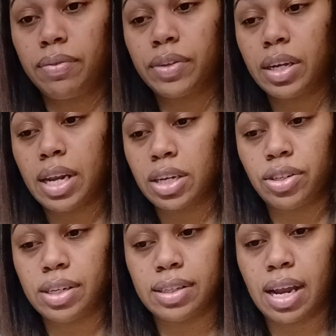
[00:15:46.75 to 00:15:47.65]

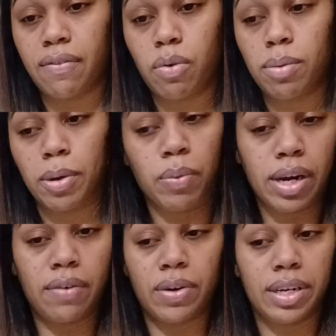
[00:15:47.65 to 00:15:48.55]
connection is not for me,
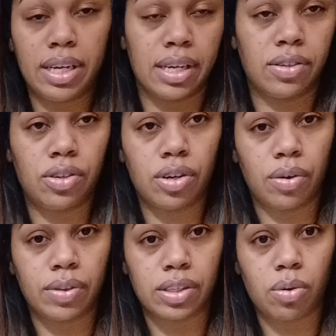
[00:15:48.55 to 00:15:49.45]
whatever it is, you know,
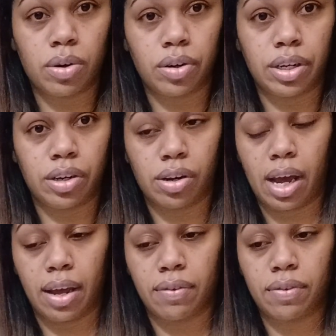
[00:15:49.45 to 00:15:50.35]
that's going on in your
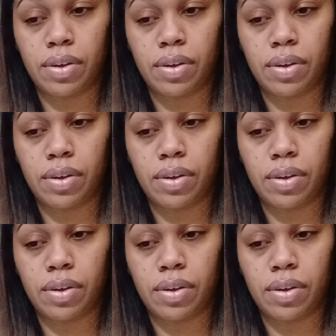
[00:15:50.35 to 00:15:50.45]
life.